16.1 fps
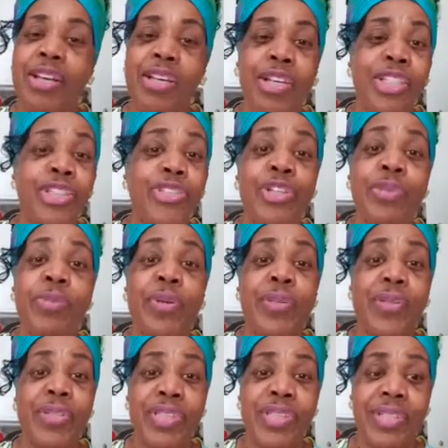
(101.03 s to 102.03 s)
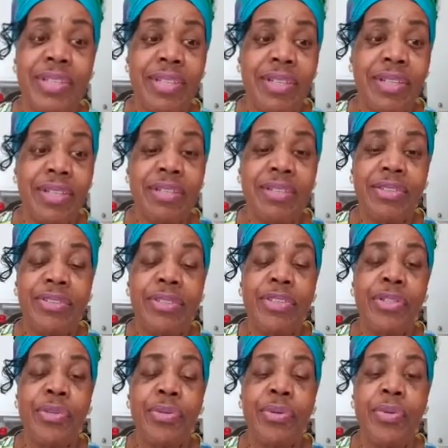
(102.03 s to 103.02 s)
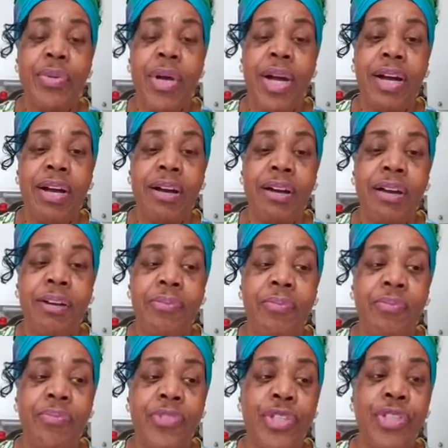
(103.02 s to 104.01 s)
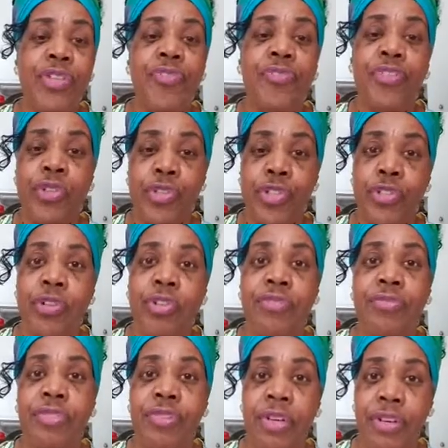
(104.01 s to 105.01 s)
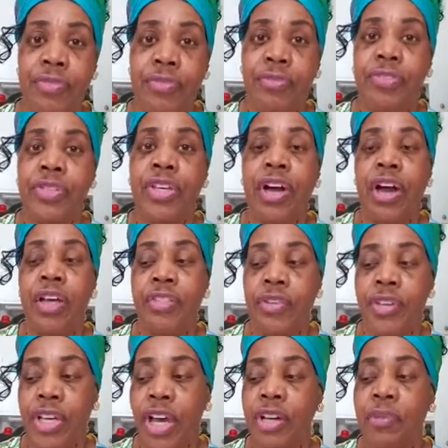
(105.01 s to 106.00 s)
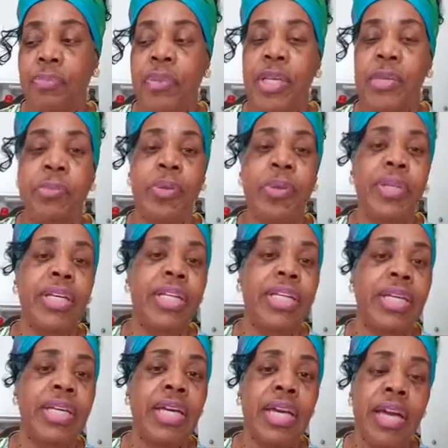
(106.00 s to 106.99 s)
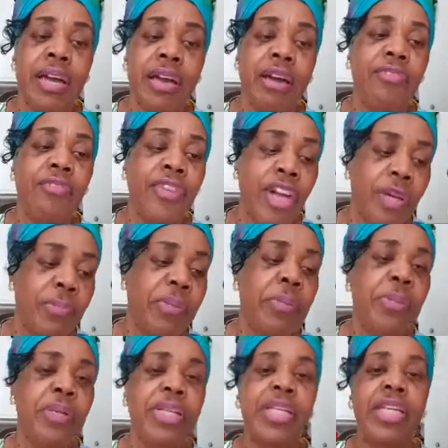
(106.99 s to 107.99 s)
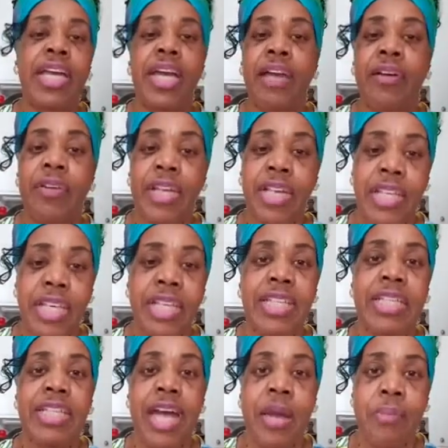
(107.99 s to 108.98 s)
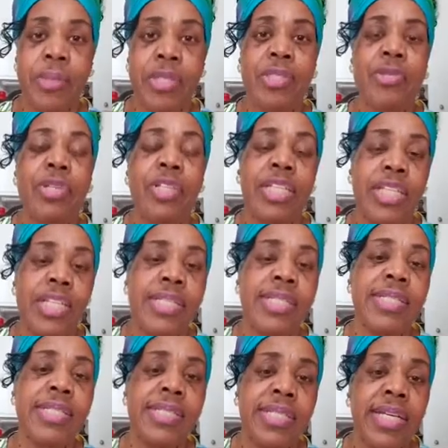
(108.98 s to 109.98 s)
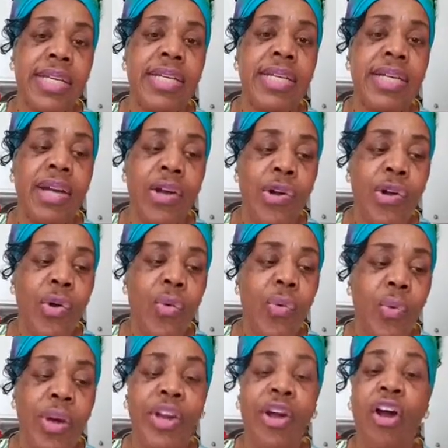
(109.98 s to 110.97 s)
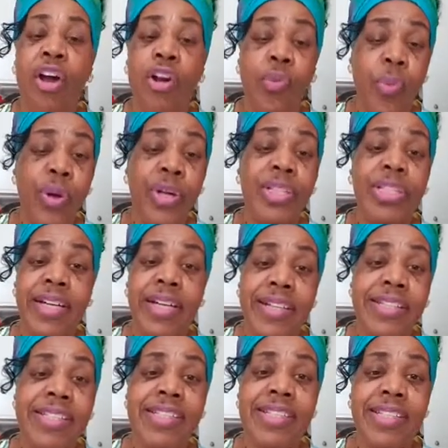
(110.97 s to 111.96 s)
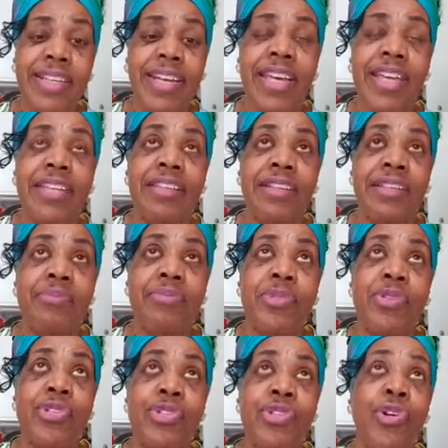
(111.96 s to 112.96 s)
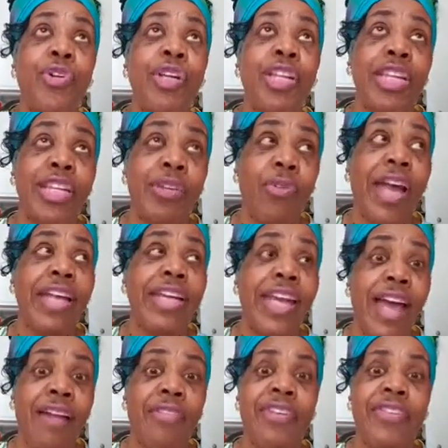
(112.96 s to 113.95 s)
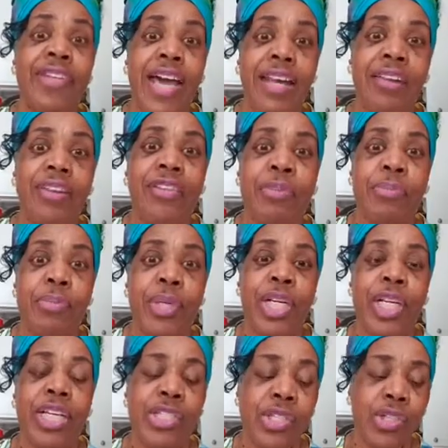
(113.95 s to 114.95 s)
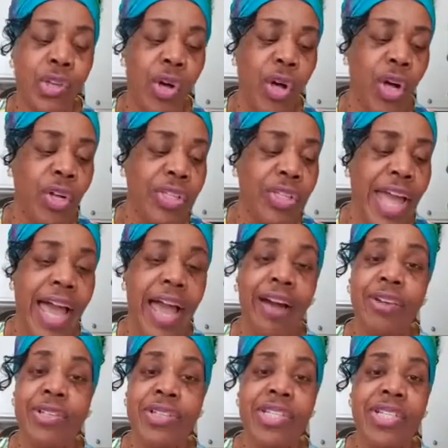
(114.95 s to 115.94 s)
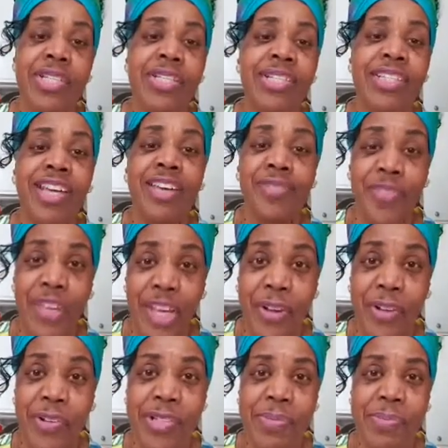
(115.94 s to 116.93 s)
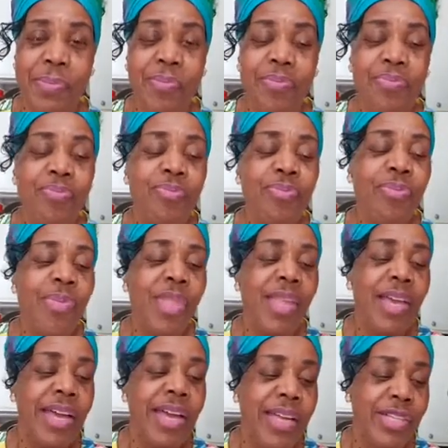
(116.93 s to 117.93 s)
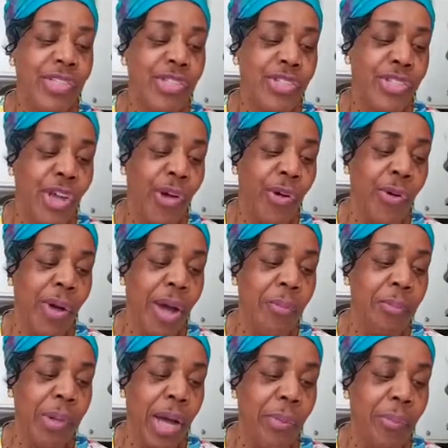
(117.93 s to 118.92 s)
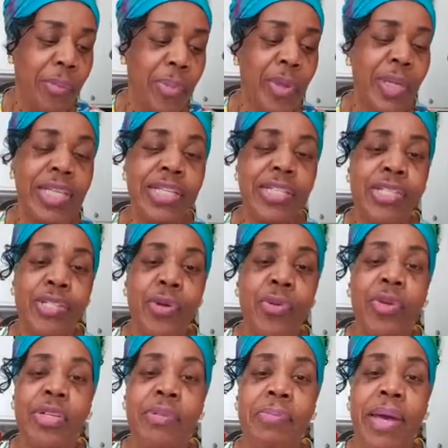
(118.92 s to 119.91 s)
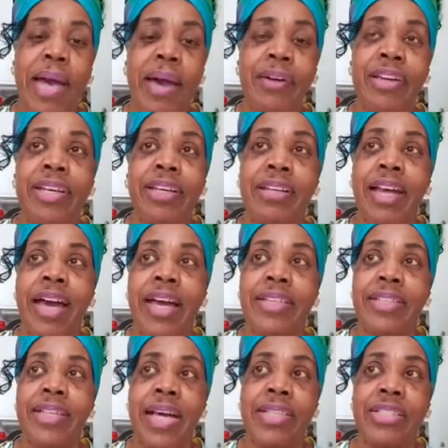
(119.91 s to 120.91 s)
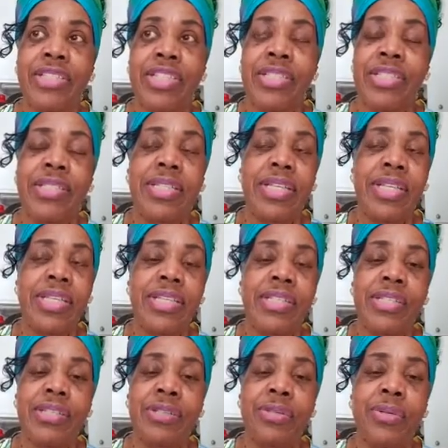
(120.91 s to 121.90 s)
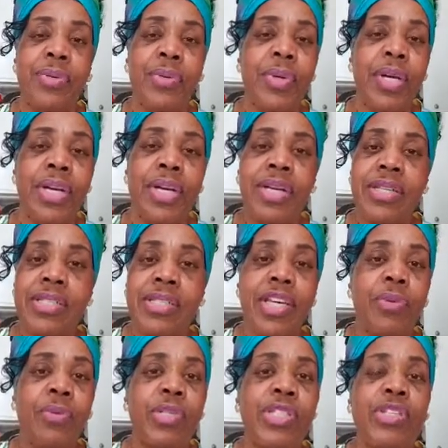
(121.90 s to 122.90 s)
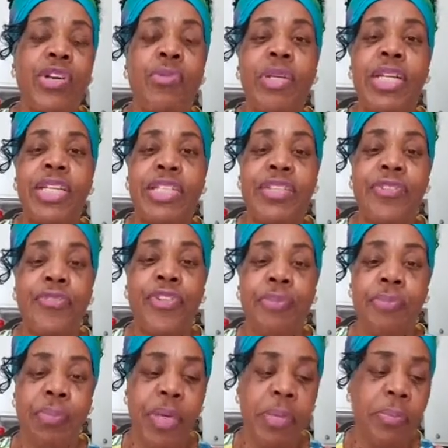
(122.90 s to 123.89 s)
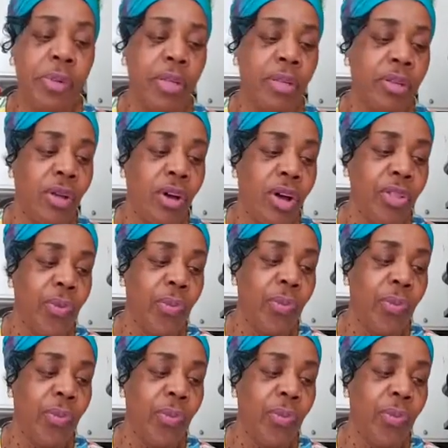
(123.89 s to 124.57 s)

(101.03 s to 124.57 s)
contributors to the future of other young people in the area getting an opportunity to see what hard work does. And certainly right now the title of the book is called Al's 10 Fingers. And so I'm pretty stoked about it. I just needed to deal with so many different people along the